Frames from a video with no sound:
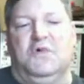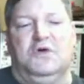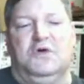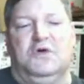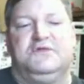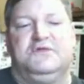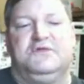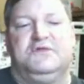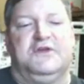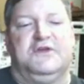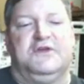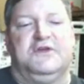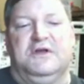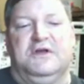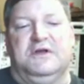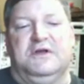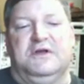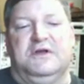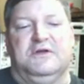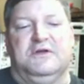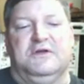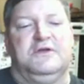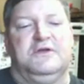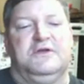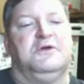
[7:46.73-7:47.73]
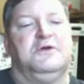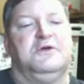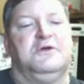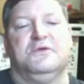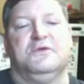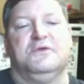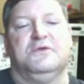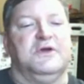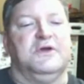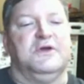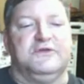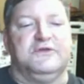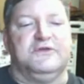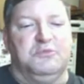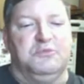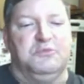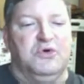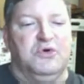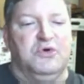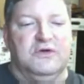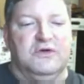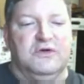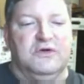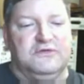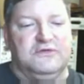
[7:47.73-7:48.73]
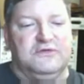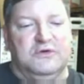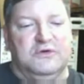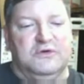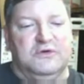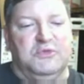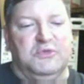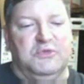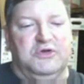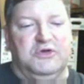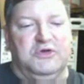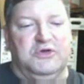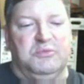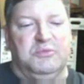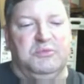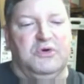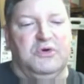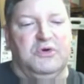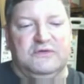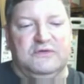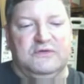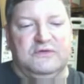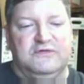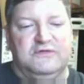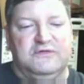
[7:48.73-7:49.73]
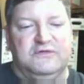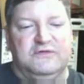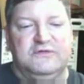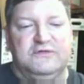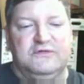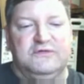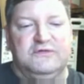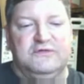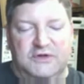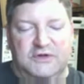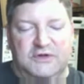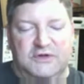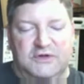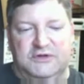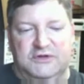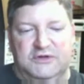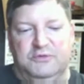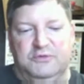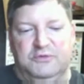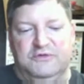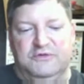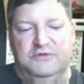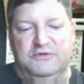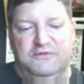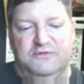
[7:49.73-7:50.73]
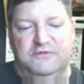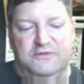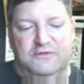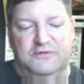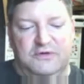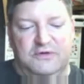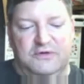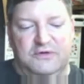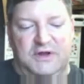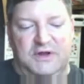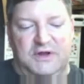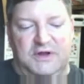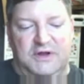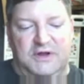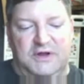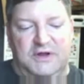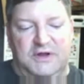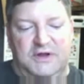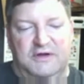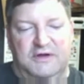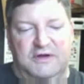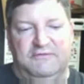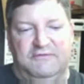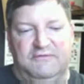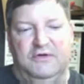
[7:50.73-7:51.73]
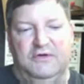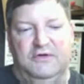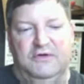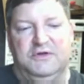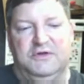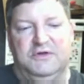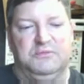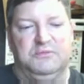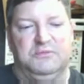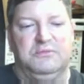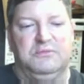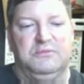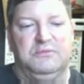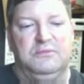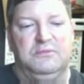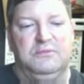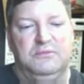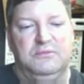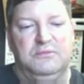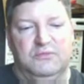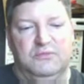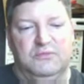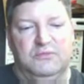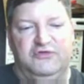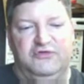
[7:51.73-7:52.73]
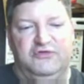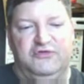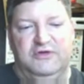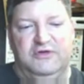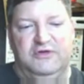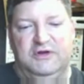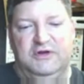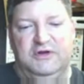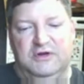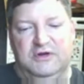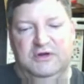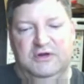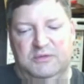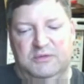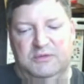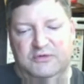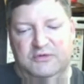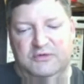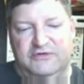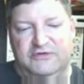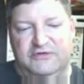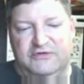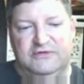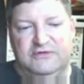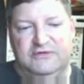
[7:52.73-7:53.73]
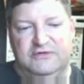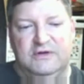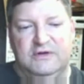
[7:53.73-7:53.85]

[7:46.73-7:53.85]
say, 100,000 parts or 1,000,000 parts like they would for a high-volume machining operation.